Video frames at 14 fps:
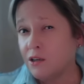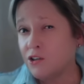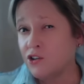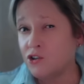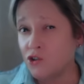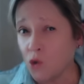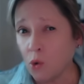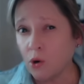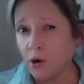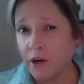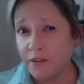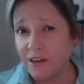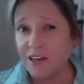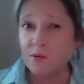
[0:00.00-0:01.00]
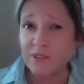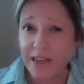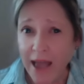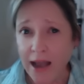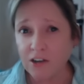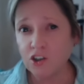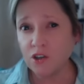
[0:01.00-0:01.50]
story, that he was
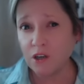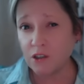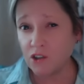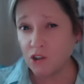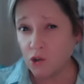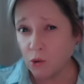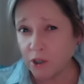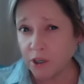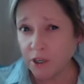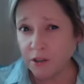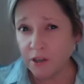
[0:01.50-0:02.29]
actually extorted